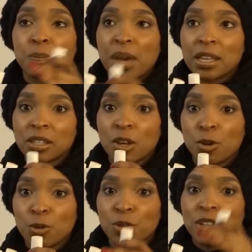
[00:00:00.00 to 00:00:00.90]
base
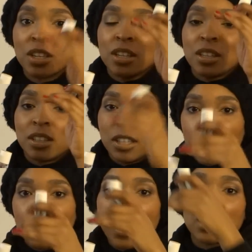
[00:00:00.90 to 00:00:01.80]
coat, the
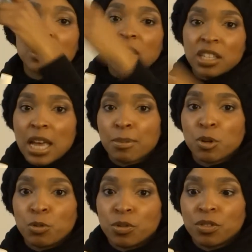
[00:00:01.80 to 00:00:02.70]
nail polish, and then the top
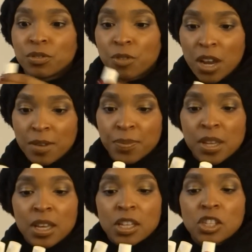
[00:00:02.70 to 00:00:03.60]
coat, right?
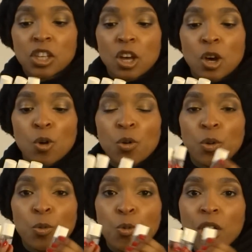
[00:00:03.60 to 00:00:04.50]
So
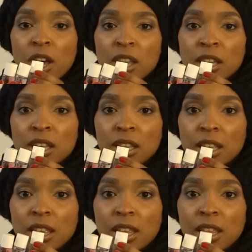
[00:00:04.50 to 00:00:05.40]
one
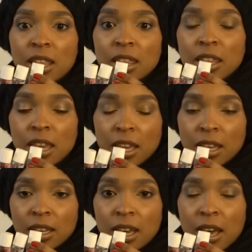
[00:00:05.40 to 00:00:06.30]
thing
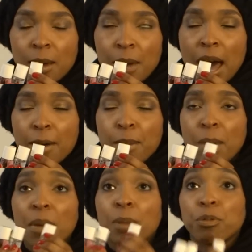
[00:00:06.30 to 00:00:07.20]

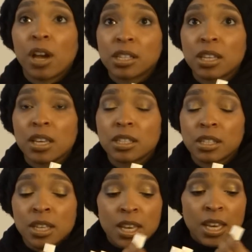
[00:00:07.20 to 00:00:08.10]
about my
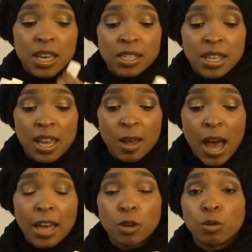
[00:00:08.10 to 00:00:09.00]
process is that
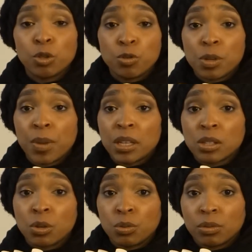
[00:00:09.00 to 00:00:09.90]
I don't use a
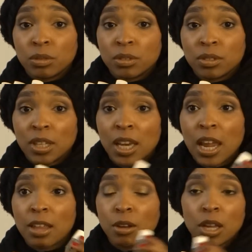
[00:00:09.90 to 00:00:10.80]
base coat,
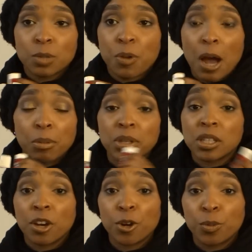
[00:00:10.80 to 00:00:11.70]
and I know that's probably
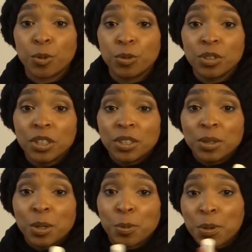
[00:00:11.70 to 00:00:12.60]
terrible.
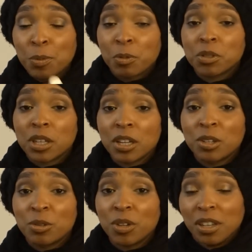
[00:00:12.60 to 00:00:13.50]
But people will tell you,